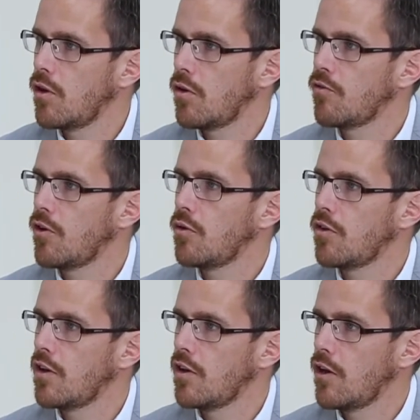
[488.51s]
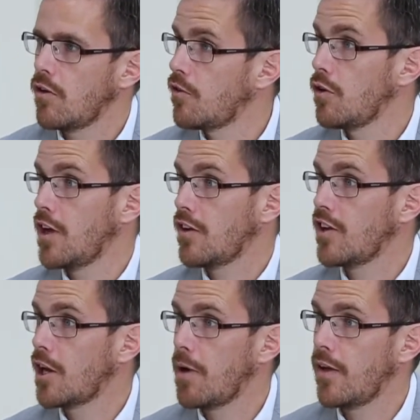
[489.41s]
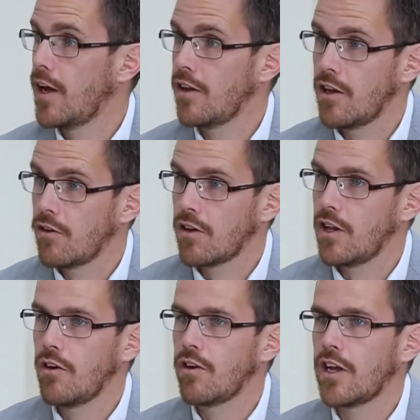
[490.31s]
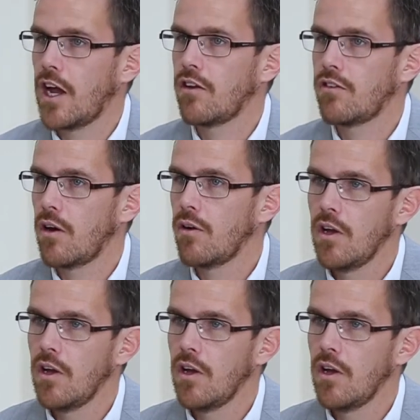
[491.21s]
enthusiastic about that. They're not engaged. So